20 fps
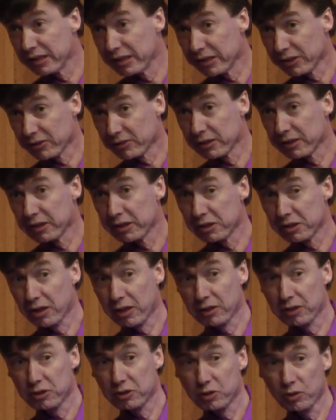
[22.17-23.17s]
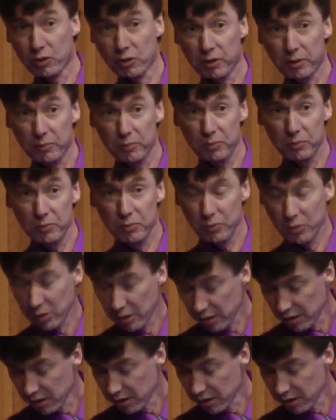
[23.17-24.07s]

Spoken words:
here in this auditorium,